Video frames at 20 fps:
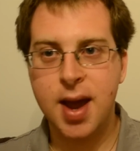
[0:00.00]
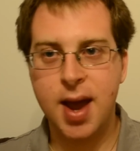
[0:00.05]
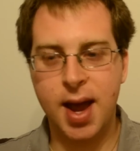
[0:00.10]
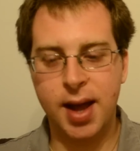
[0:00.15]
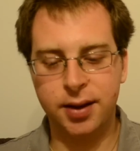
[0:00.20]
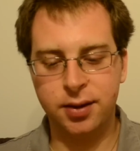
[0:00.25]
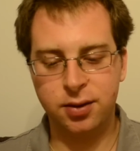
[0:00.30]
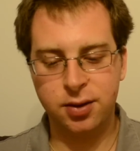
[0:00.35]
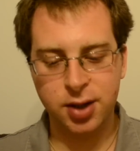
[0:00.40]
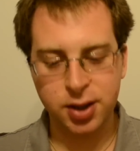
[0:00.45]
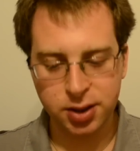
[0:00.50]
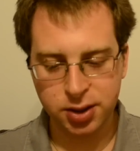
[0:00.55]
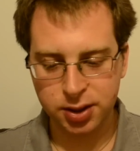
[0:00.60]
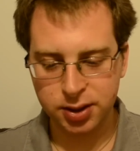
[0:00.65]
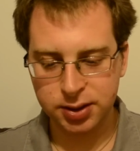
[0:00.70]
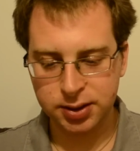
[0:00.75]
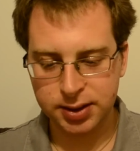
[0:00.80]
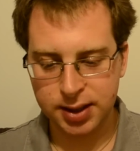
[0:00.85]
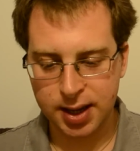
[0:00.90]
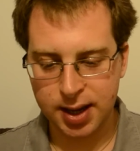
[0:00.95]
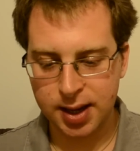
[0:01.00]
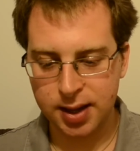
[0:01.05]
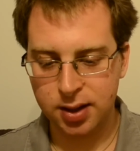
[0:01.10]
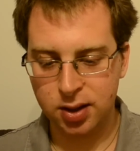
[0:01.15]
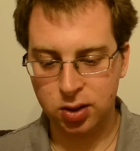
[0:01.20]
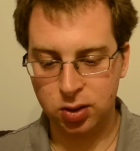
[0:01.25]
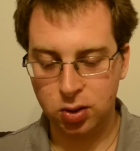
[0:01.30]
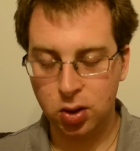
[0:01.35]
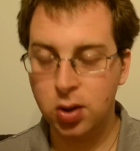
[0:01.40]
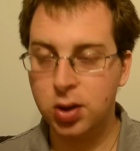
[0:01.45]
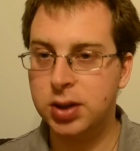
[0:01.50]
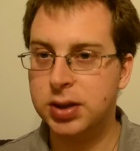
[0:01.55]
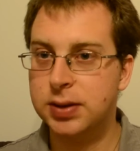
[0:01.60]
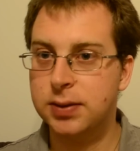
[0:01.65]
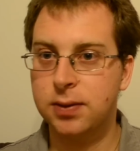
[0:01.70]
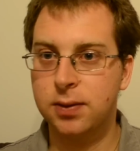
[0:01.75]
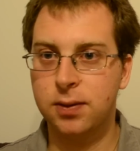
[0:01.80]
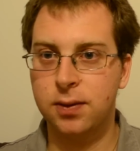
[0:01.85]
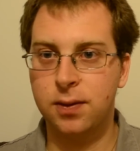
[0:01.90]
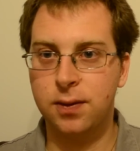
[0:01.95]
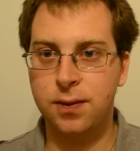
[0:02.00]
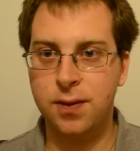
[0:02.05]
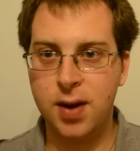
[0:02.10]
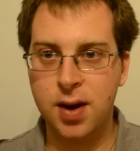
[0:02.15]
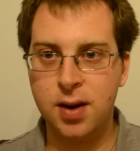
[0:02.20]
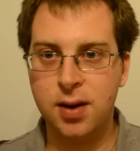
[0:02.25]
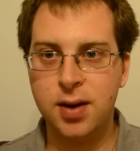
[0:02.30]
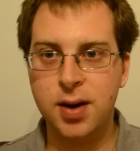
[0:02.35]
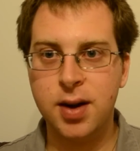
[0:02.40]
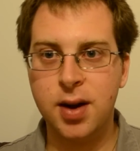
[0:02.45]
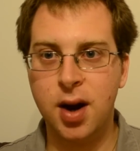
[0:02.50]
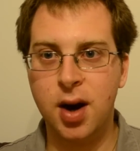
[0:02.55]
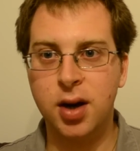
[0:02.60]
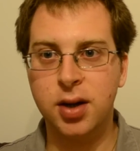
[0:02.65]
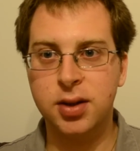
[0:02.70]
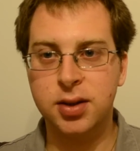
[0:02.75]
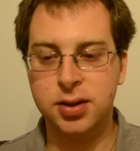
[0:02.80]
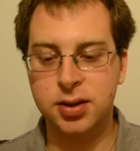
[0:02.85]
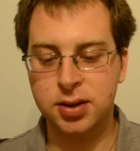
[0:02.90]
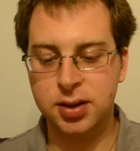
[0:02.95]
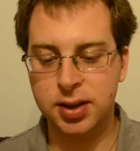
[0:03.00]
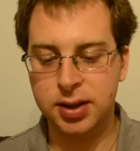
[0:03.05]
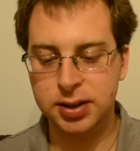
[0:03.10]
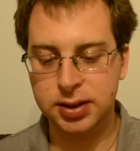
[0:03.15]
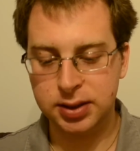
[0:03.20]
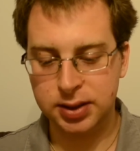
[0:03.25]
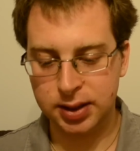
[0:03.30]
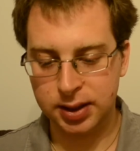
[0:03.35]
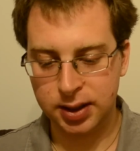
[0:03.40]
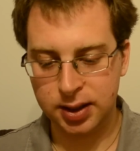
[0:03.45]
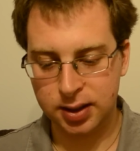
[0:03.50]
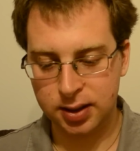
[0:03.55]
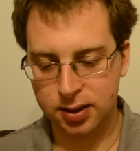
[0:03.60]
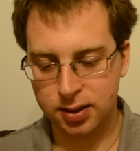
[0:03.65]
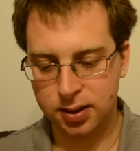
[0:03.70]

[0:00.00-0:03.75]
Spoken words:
And Christian said looks very artistic,